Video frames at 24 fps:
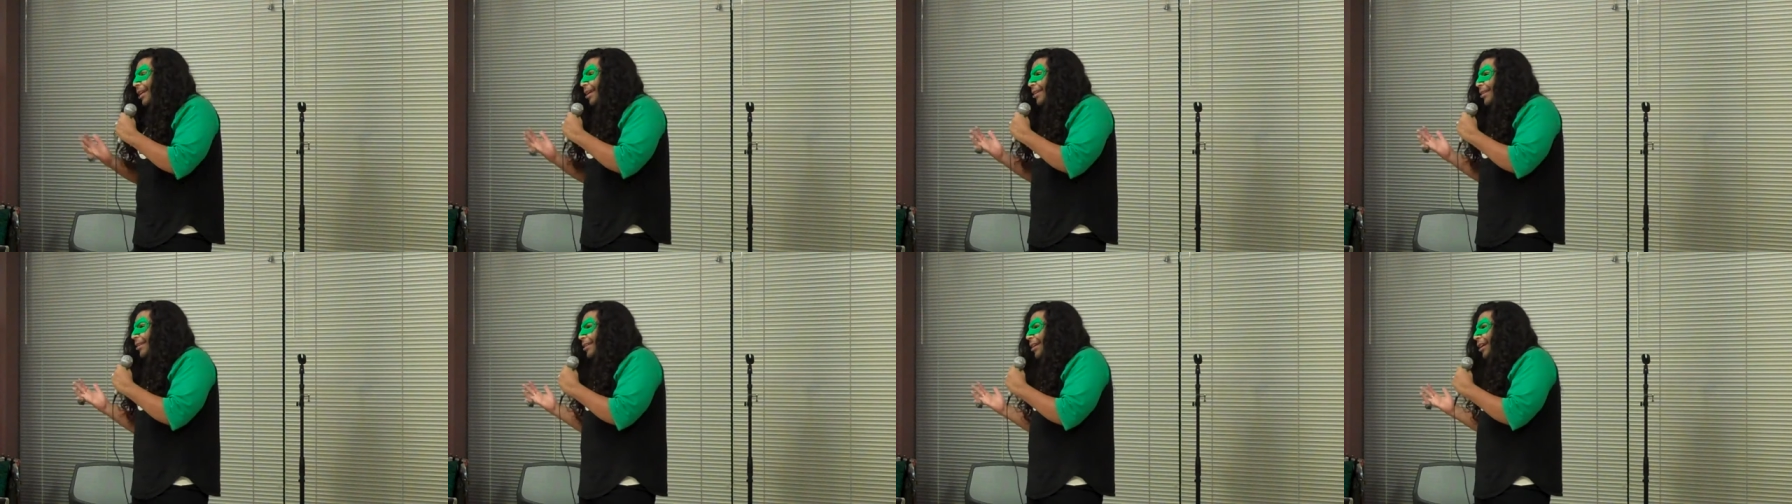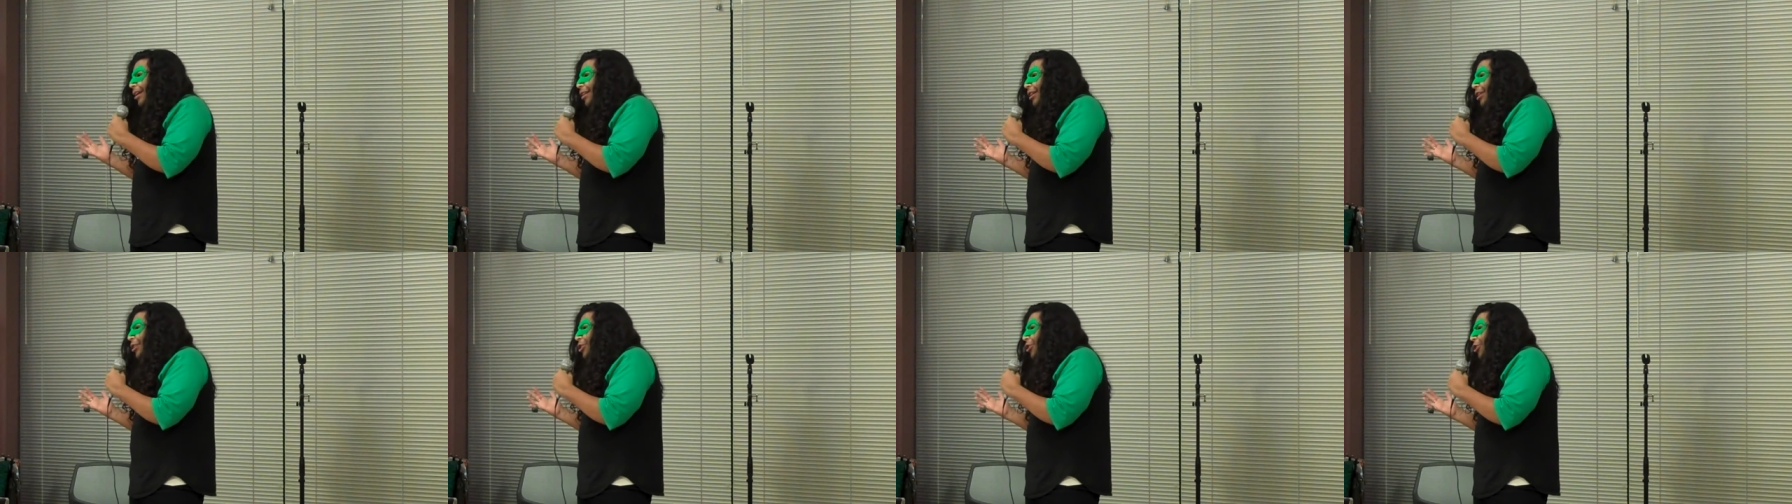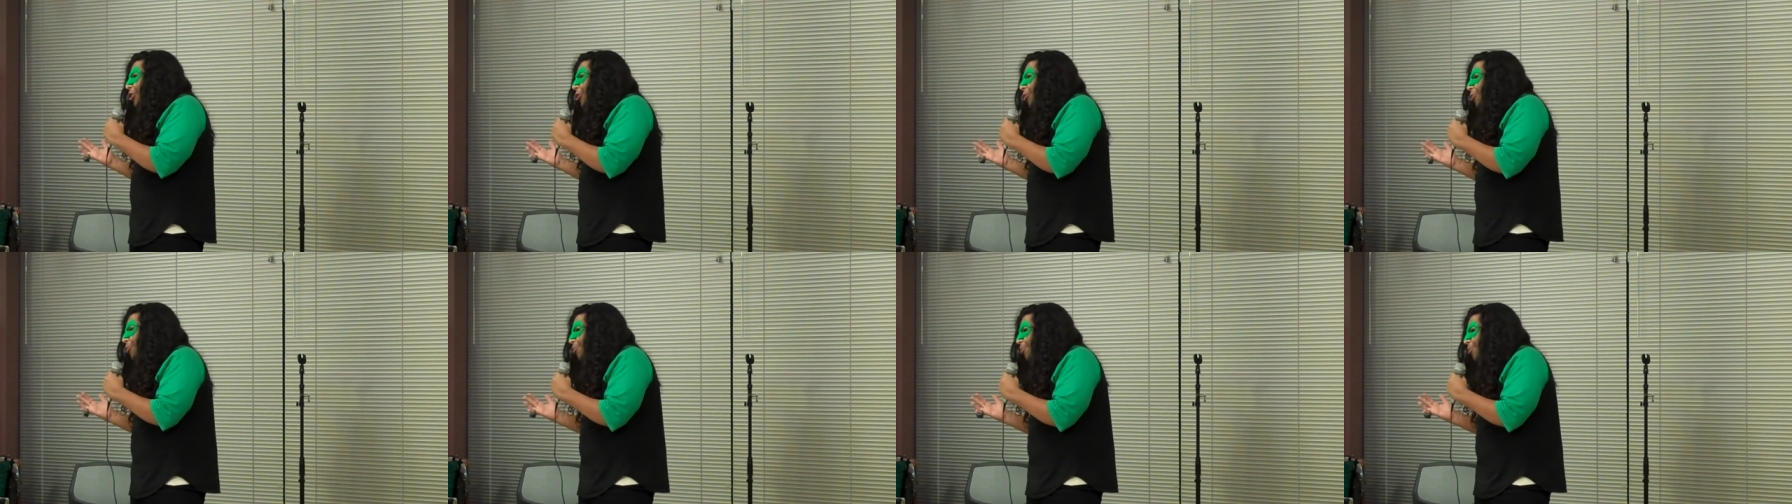That's nothing
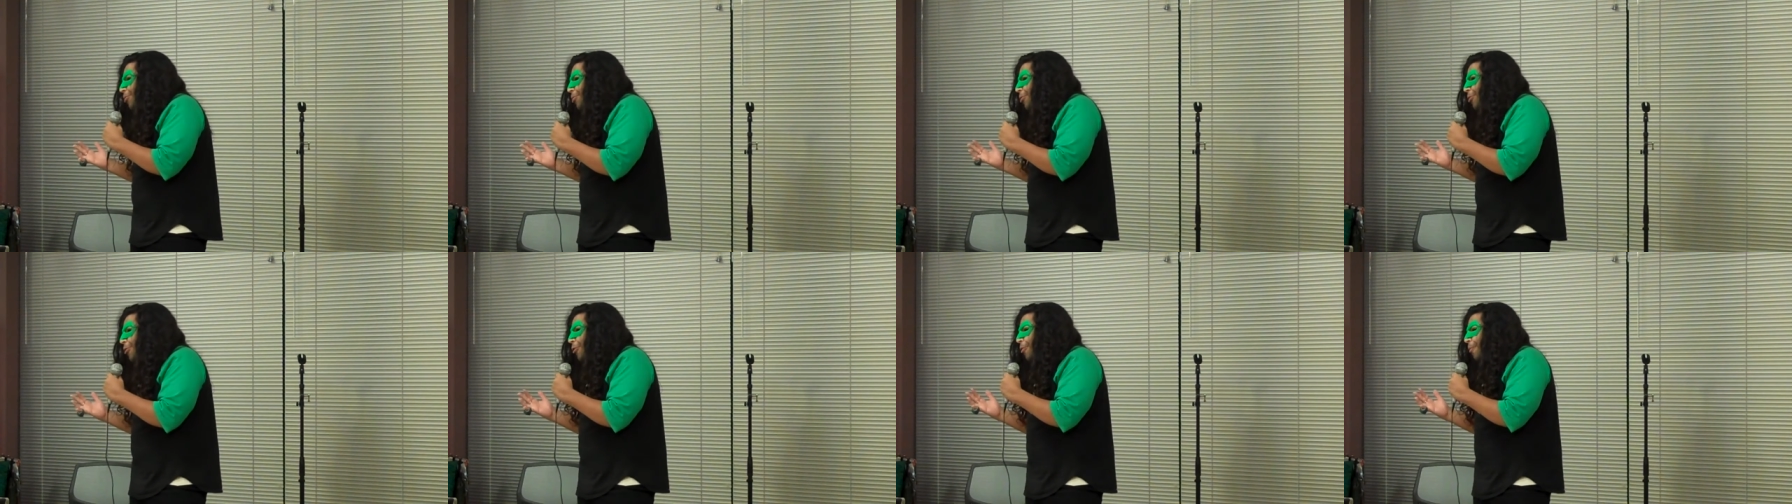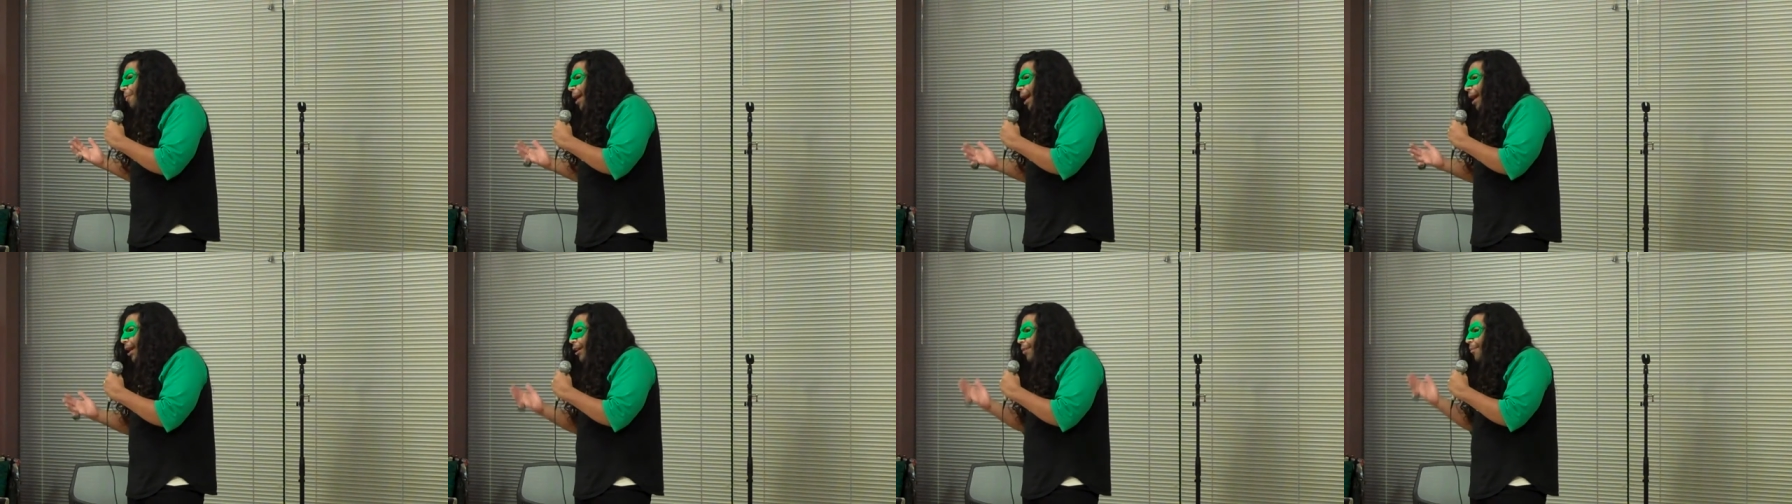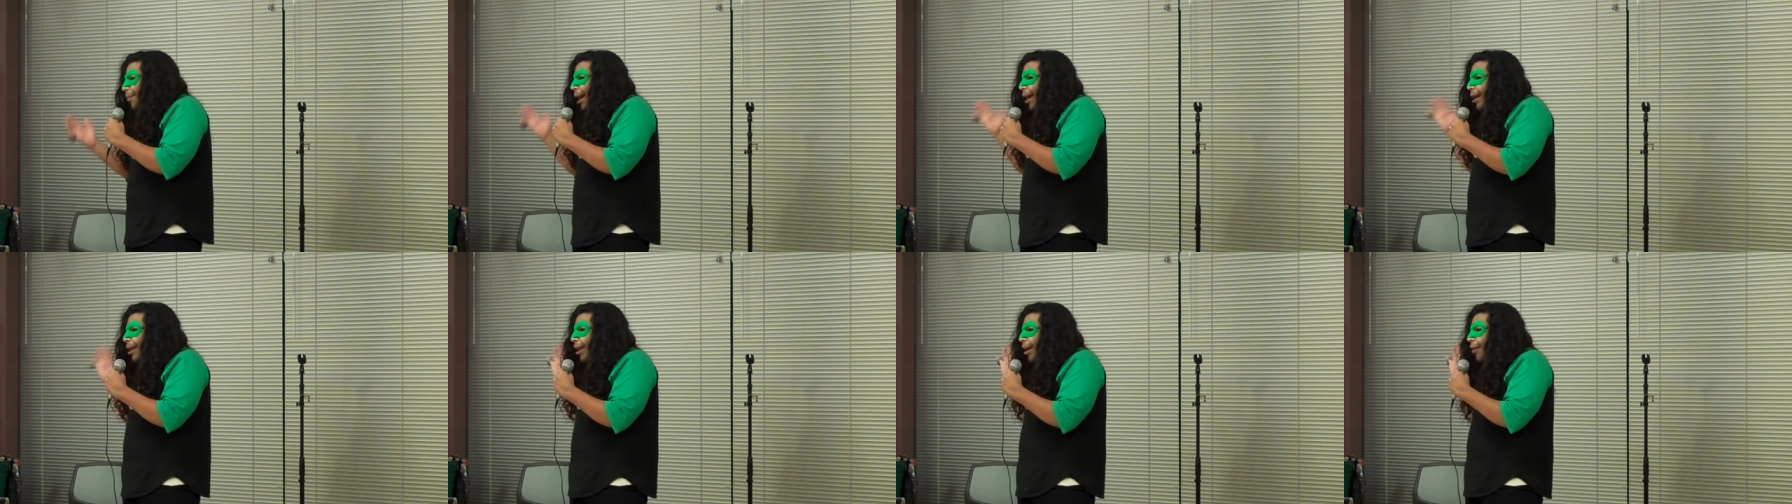new. Back
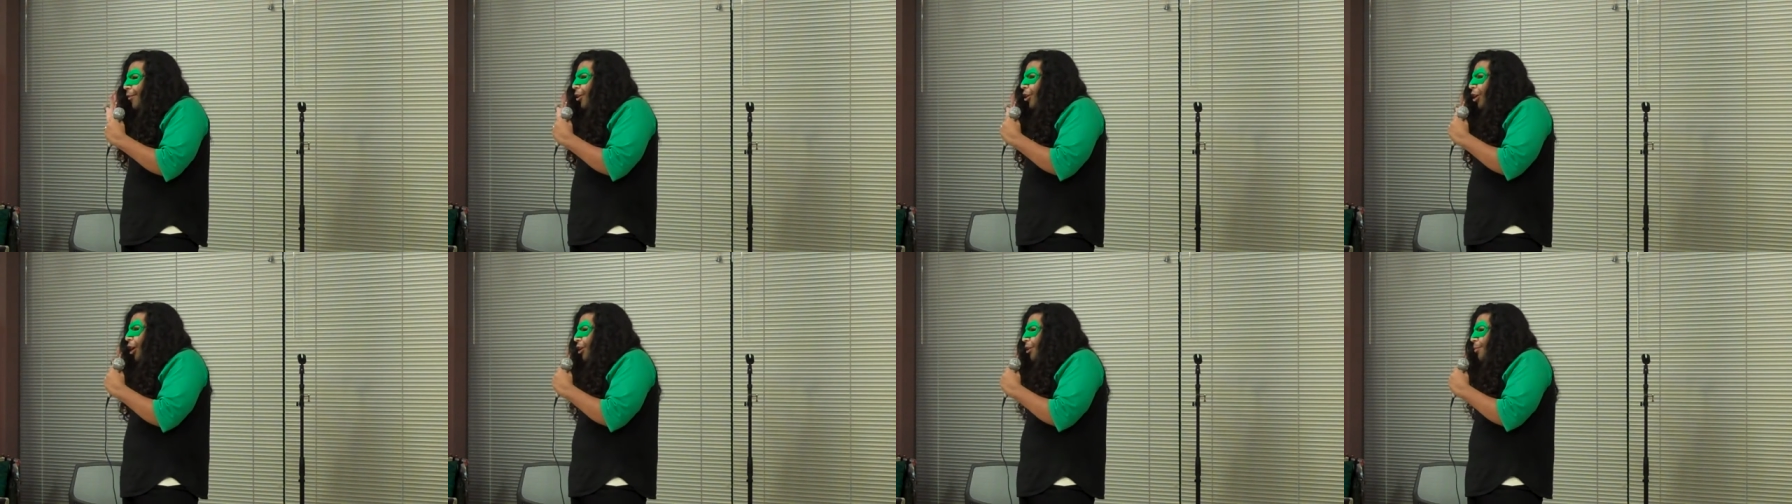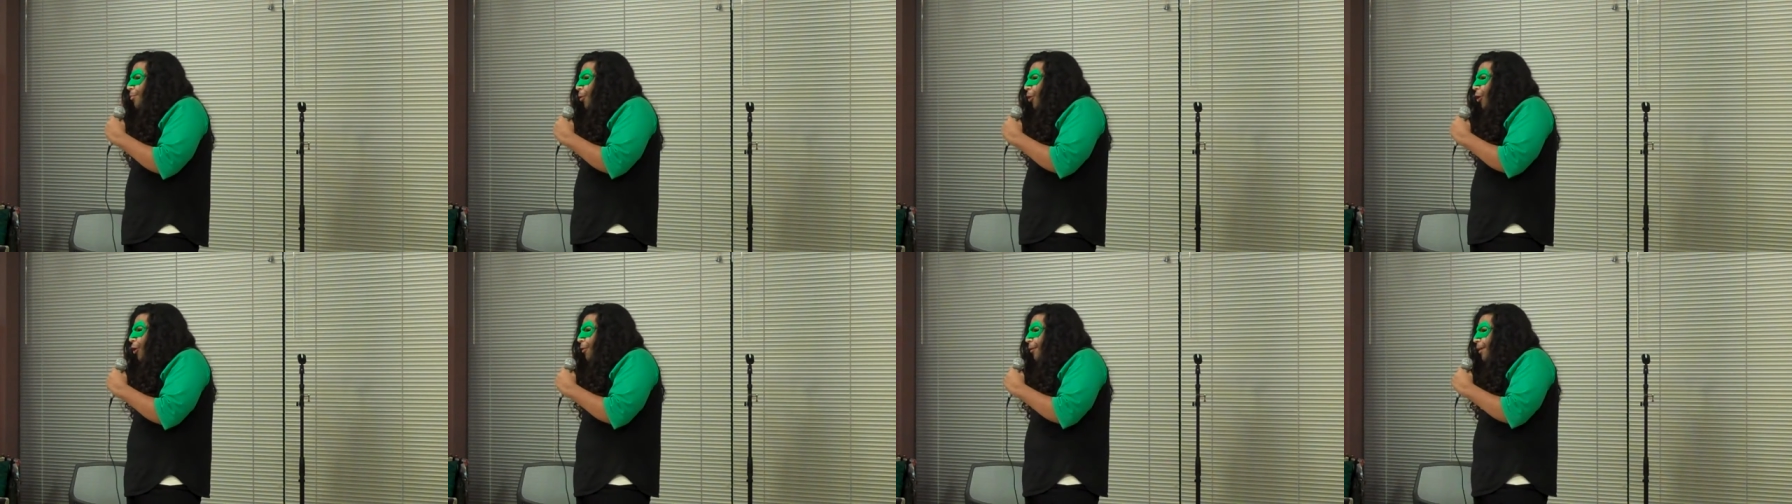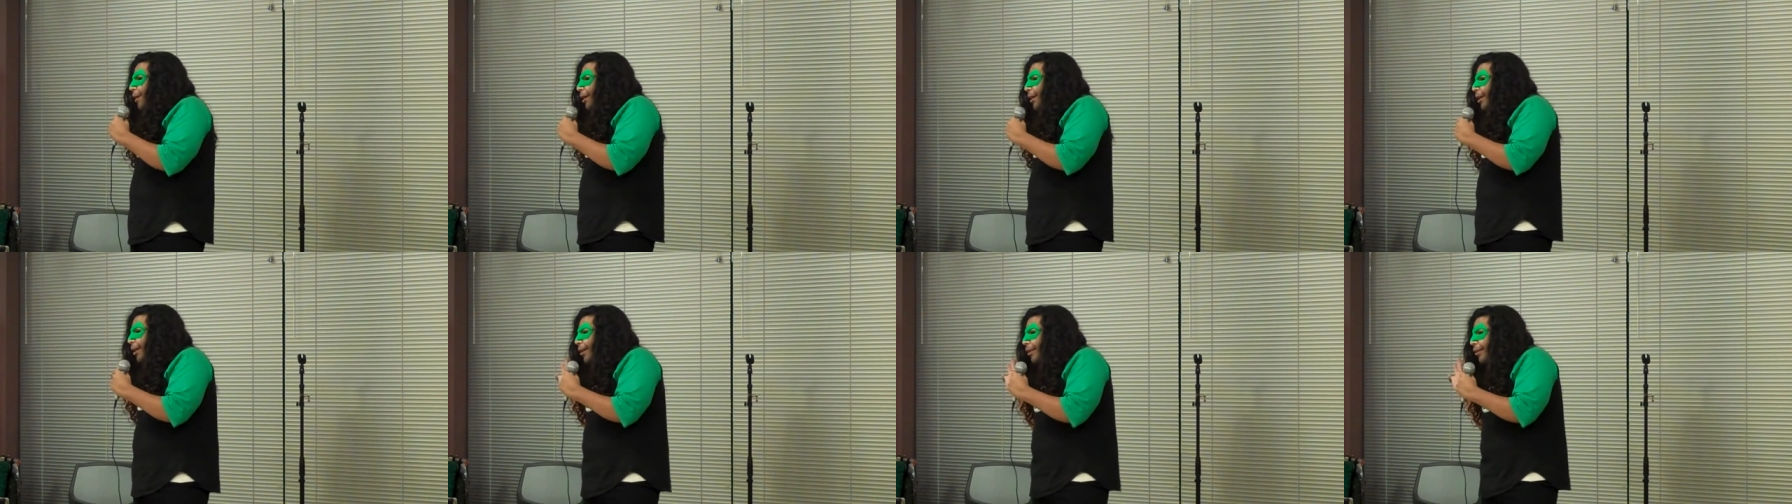in my day, we called them Puerto
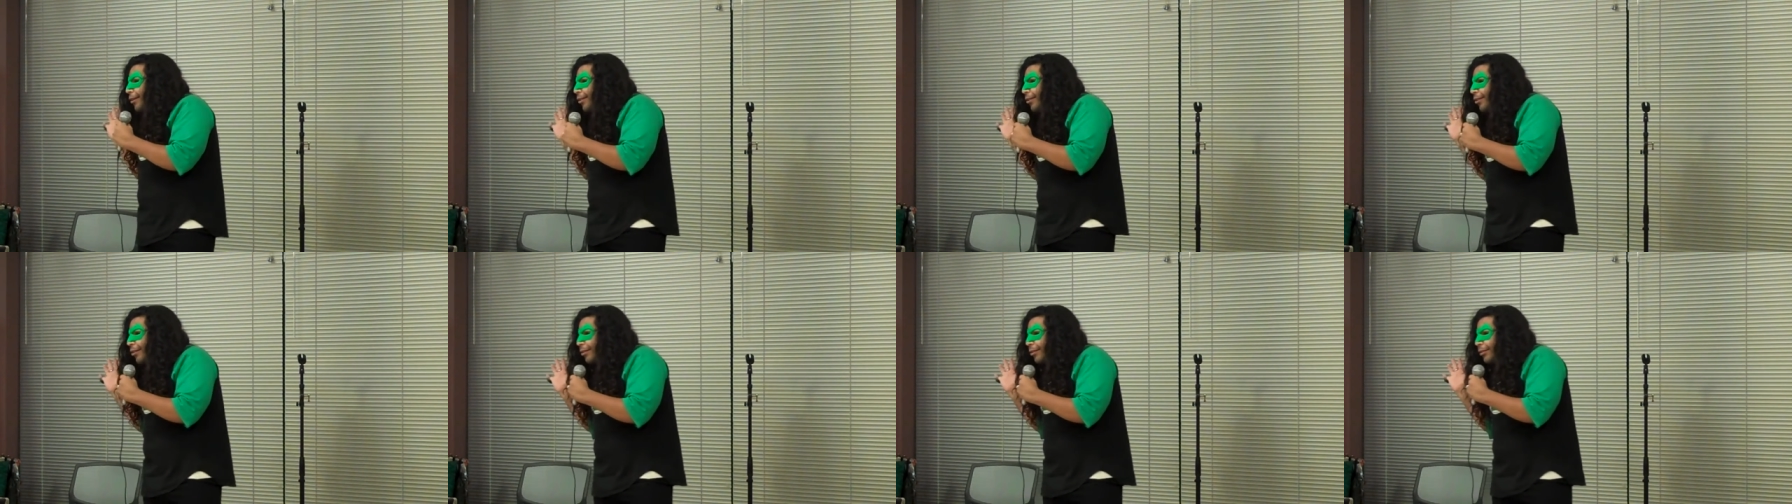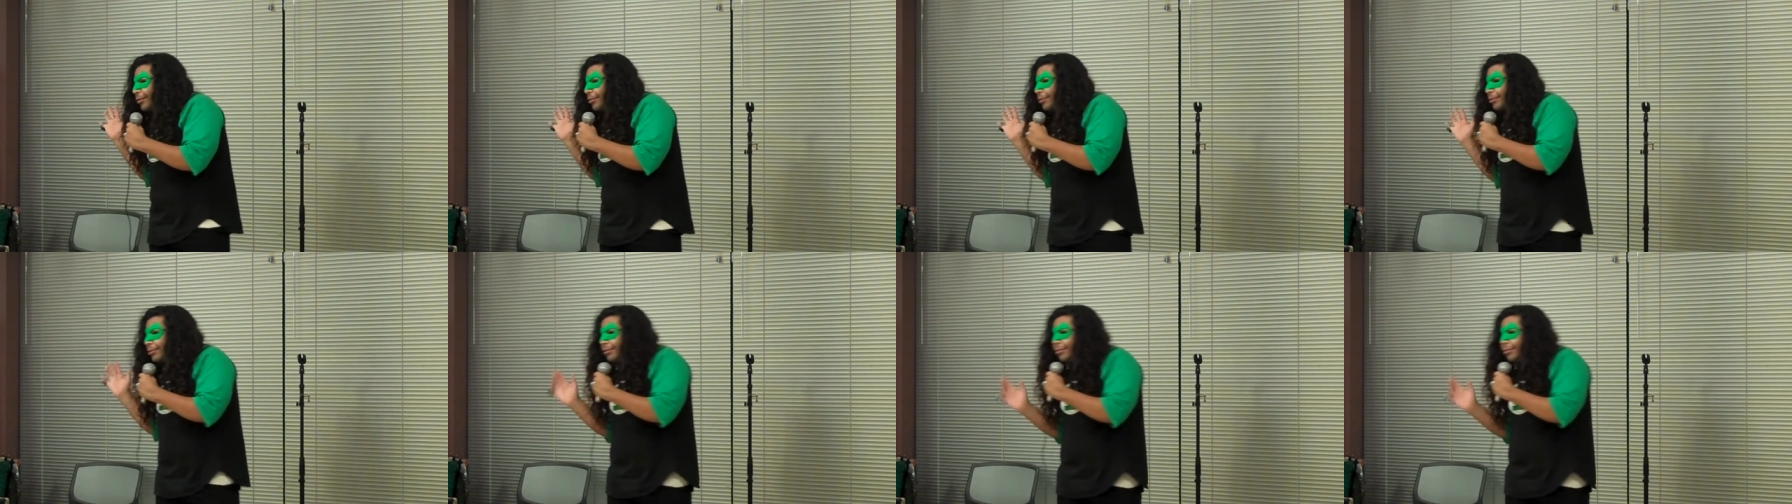Ricans.